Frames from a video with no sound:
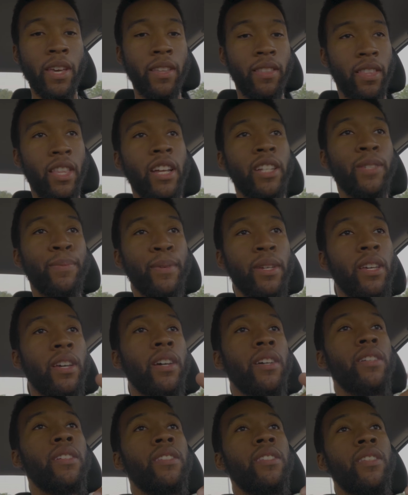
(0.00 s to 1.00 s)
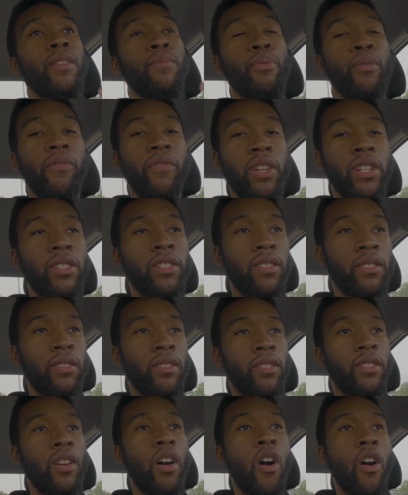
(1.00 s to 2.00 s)
And that's because the
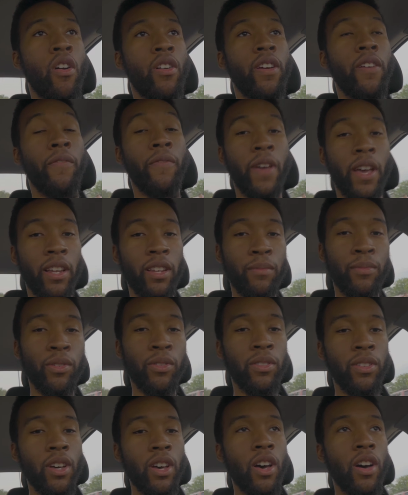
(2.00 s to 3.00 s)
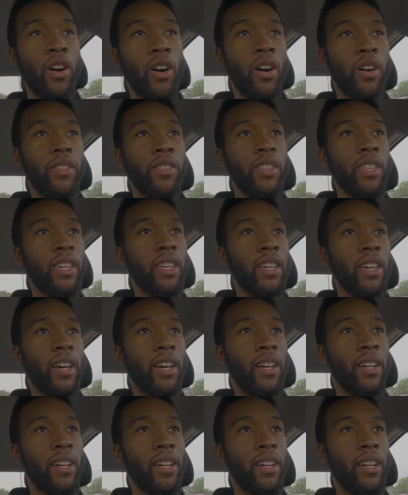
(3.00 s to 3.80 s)
provisions aren't available on the